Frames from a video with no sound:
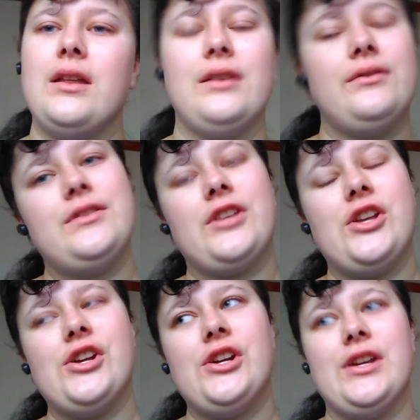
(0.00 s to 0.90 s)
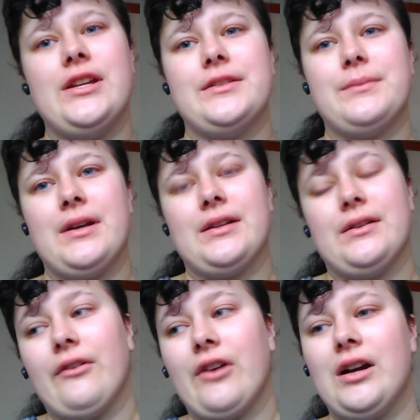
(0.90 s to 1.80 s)
I was curious, but
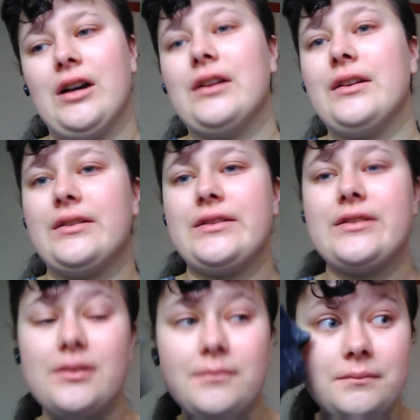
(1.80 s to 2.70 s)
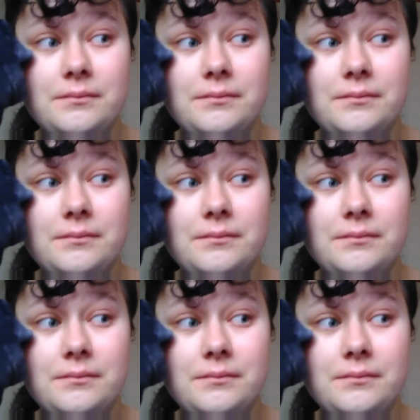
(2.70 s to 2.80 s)
her honest.